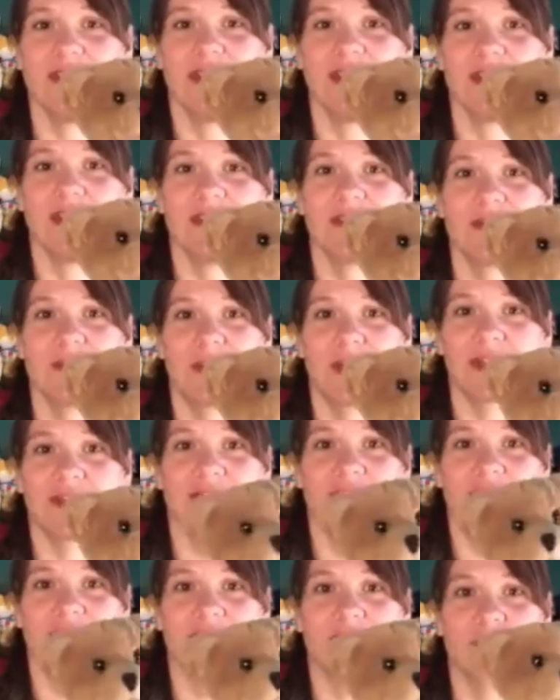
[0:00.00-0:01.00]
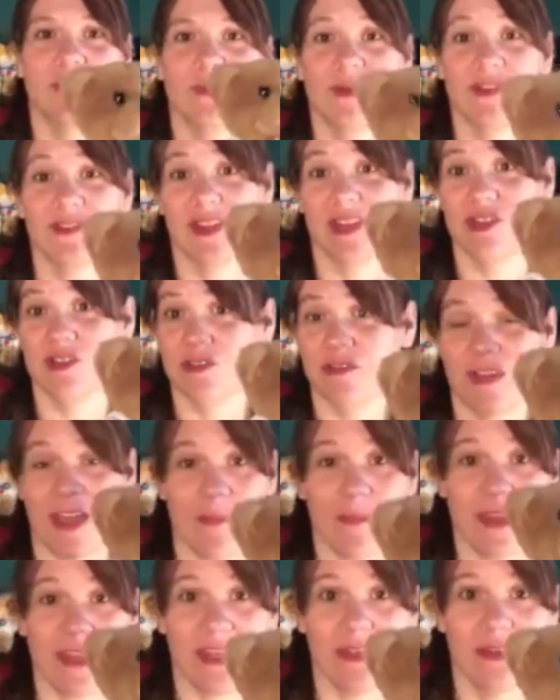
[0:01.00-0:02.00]
to best represent your
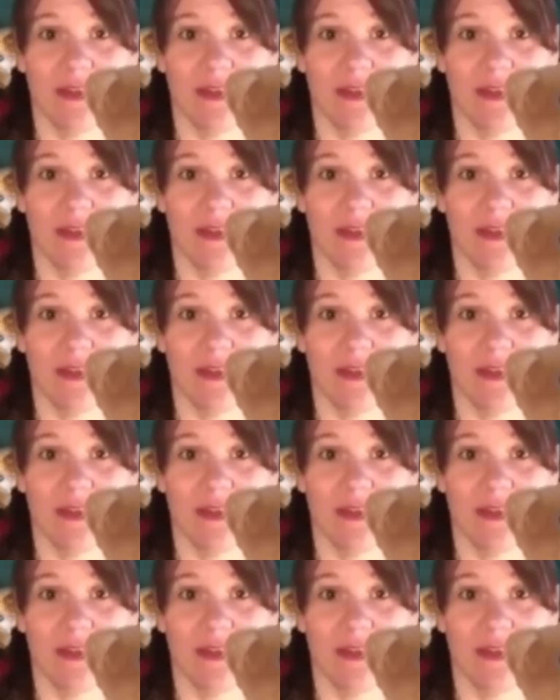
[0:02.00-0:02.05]
family.